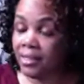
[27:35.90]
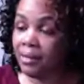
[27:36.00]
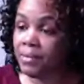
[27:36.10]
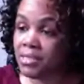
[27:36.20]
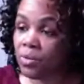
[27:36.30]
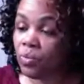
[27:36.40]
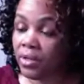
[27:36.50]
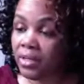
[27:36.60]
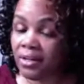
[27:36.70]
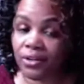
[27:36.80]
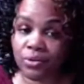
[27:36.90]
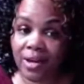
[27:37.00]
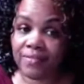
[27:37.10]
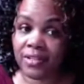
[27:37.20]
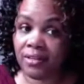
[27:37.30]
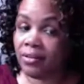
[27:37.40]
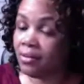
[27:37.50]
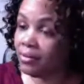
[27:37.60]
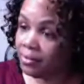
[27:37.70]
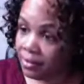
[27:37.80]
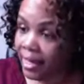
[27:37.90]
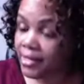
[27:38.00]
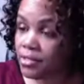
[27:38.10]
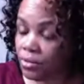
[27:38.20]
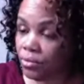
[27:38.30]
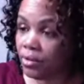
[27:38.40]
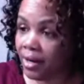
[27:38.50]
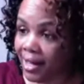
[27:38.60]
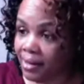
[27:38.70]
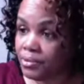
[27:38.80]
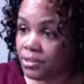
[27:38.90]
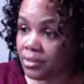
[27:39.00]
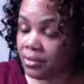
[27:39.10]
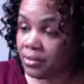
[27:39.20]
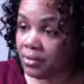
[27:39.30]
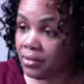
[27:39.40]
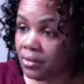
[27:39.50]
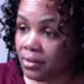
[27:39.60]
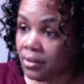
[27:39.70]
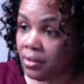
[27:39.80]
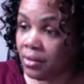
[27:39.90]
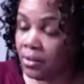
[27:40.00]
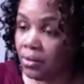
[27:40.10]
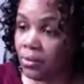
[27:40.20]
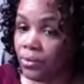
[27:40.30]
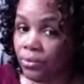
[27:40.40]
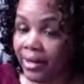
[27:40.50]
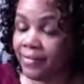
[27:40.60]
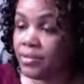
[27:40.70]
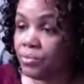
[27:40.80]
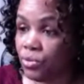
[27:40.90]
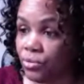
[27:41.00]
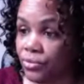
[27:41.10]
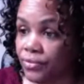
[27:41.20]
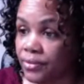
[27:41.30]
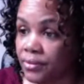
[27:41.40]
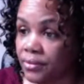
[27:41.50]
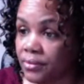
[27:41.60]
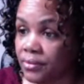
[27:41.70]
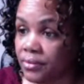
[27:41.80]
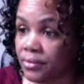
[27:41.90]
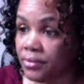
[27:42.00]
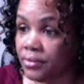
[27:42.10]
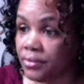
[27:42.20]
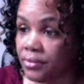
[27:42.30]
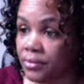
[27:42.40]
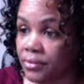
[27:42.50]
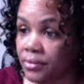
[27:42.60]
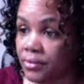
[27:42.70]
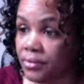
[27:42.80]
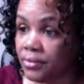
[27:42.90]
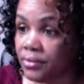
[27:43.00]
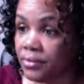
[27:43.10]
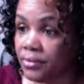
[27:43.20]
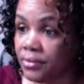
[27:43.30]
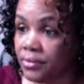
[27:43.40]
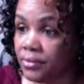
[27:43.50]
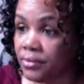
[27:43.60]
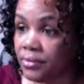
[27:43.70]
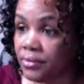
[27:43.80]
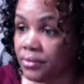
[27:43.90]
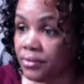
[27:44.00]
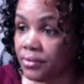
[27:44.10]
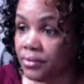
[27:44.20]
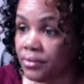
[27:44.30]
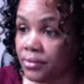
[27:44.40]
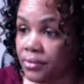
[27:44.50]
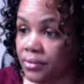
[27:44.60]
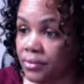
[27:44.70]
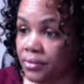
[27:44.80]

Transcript: And then that means in 1 year, you have to either execute your option or you have to move. Because then the next person I'm going to go in there and I'm going to